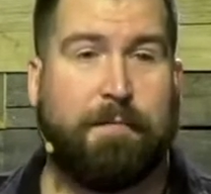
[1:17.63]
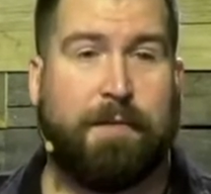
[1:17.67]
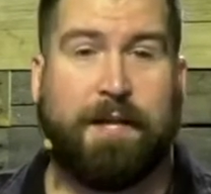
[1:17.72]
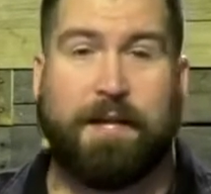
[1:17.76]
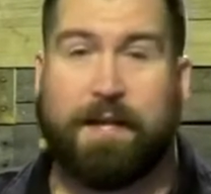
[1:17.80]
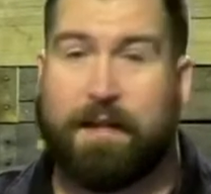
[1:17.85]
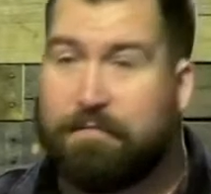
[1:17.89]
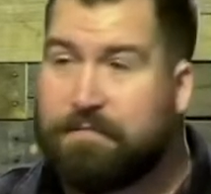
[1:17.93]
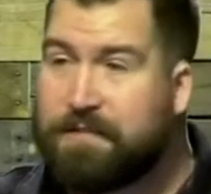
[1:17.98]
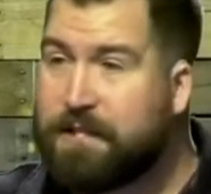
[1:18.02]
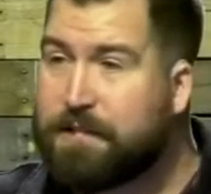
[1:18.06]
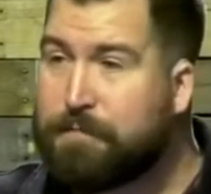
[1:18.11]
And it
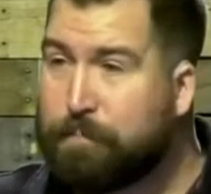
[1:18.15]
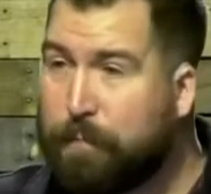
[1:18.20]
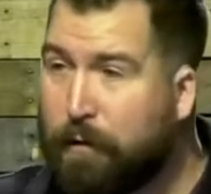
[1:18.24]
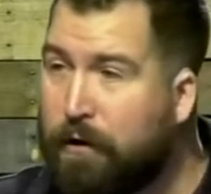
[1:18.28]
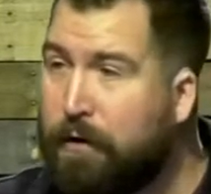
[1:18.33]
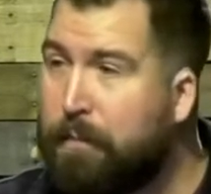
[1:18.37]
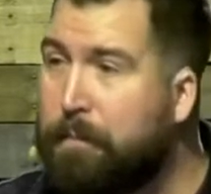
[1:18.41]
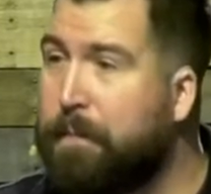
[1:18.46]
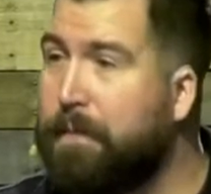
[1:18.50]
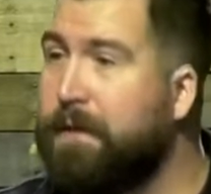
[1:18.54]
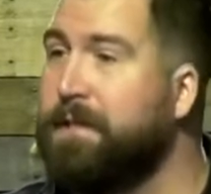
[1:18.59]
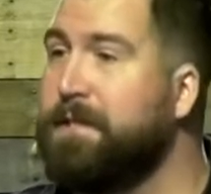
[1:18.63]
gives us
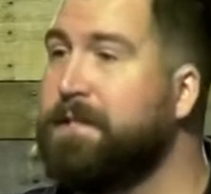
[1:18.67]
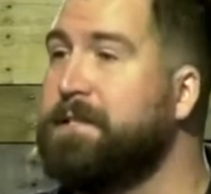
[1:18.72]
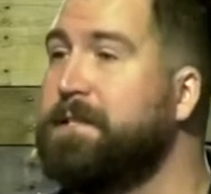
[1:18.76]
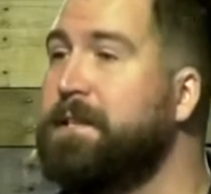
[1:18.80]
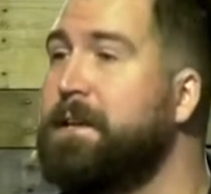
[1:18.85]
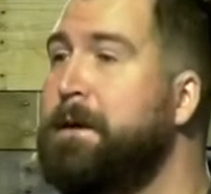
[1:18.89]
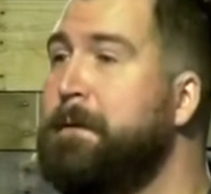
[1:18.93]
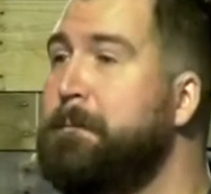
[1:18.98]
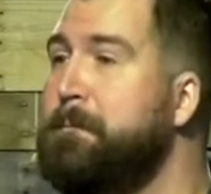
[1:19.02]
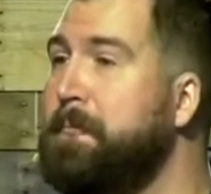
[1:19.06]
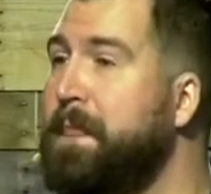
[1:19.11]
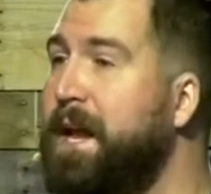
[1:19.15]
purpose
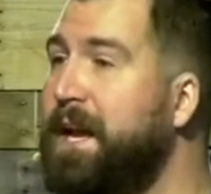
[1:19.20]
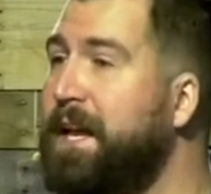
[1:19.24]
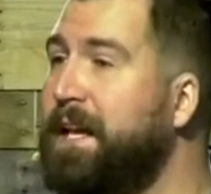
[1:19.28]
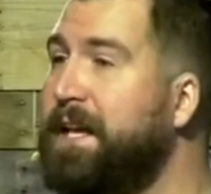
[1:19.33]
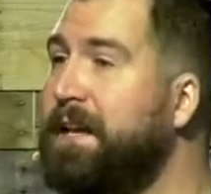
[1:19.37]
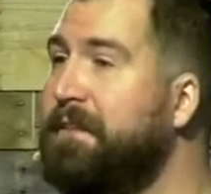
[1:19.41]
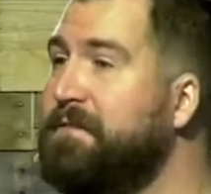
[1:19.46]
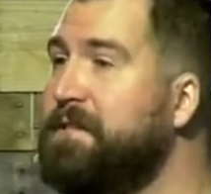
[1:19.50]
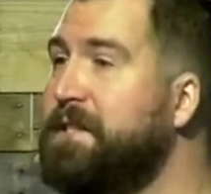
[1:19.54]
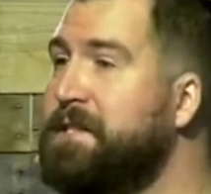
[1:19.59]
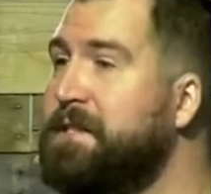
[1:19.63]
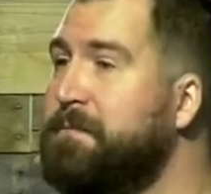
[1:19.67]
and it
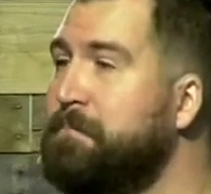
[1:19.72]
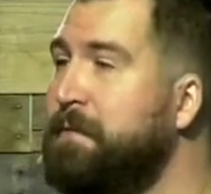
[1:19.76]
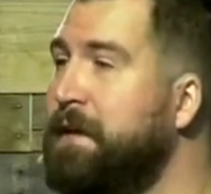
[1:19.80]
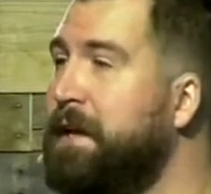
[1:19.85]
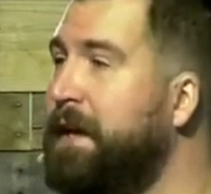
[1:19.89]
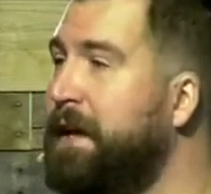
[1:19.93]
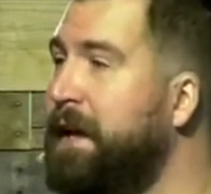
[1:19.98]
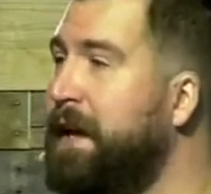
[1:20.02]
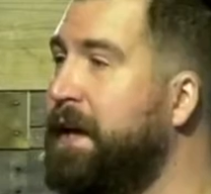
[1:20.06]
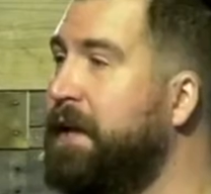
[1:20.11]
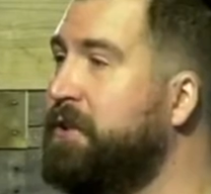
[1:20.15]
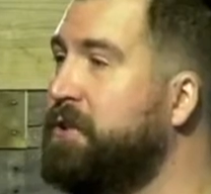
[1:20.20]
gives us
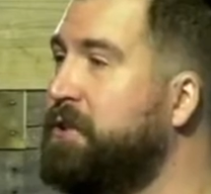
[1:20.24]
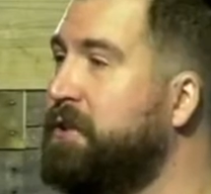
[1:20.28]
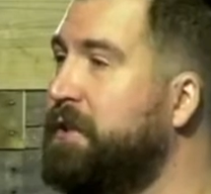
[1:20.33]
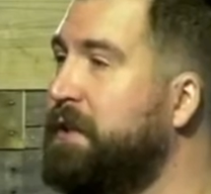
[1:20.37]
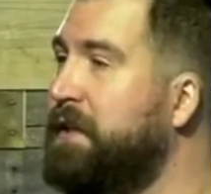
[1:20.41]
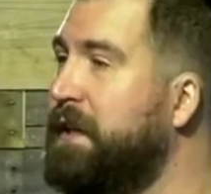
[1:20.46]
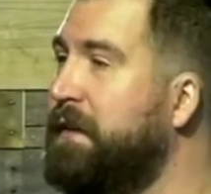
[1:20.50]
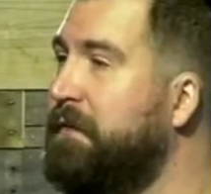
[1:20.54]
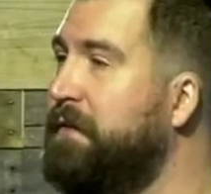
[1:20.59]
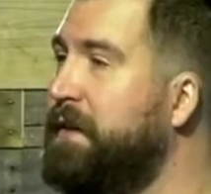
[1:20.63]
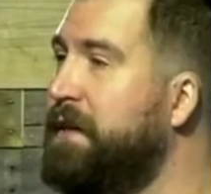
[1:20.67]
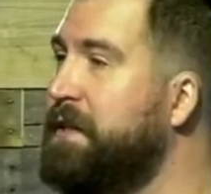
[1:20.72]
meaning and it should
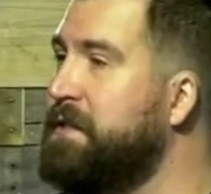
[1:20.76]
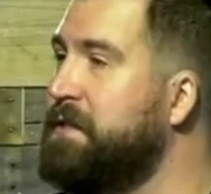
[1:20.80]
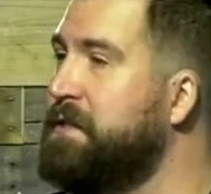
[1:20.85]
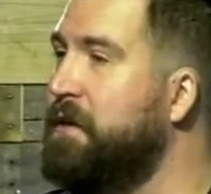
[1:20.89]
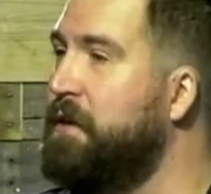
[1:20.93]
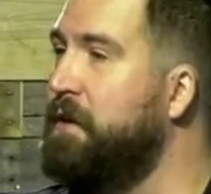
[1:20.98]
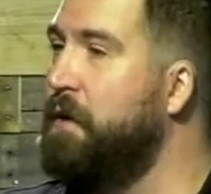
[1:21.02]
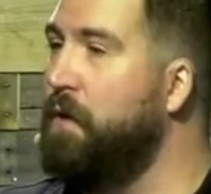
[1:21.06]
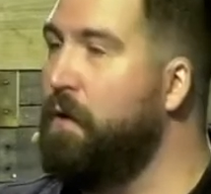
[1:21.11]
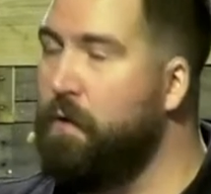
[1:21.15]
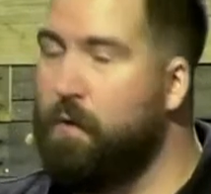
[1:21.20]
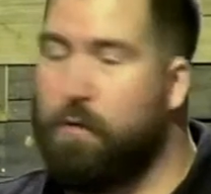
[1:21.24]
give us,
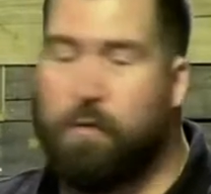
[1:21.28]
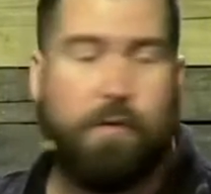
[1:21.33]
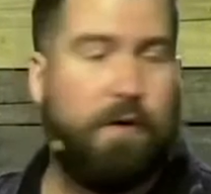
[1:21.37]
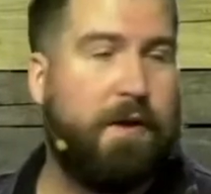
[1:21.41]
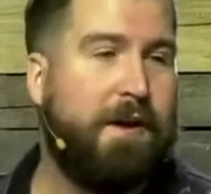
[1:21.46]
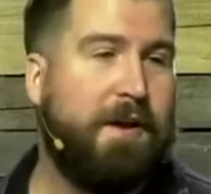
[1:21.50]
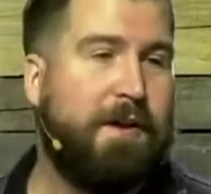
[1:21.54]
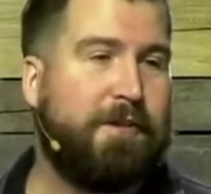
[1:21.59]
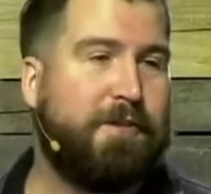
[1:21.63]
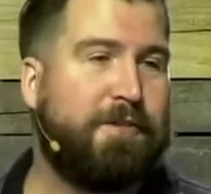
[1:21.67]
oh,